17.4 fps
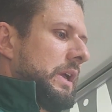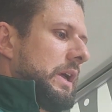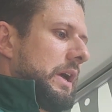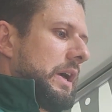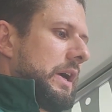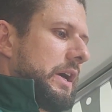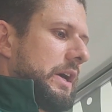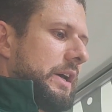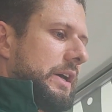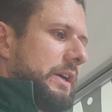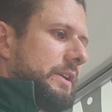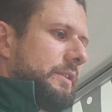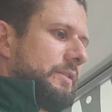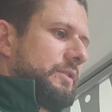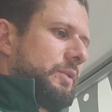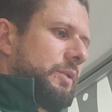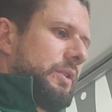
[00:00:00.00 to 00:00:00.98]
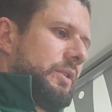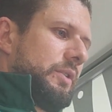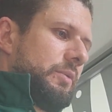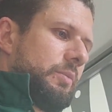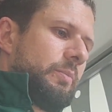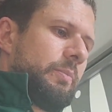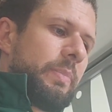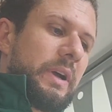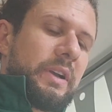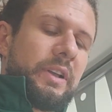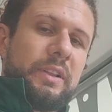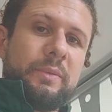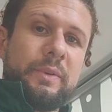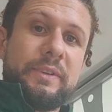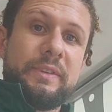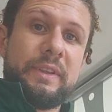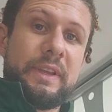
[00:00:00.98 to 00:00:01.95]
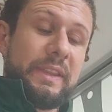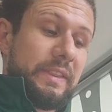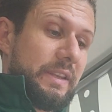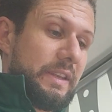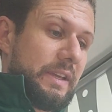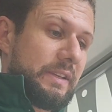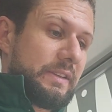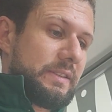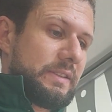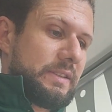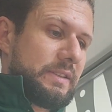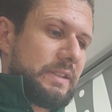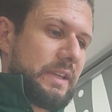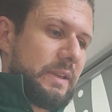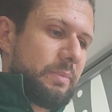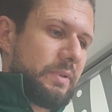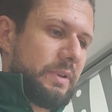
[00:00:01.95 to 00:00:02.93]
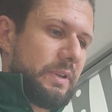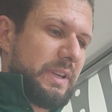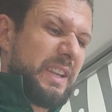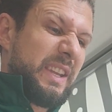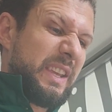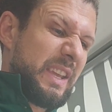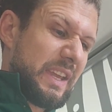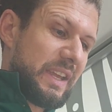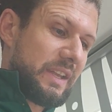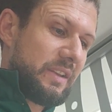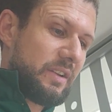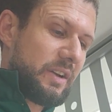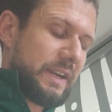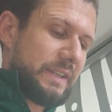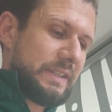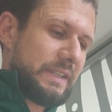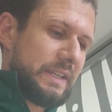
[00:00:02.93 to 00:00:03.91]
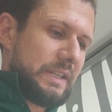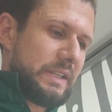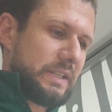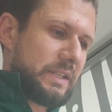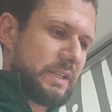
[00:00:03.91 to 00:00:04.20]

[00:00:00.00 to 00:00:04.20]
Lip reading: so the buckler was like the next step. And again, I did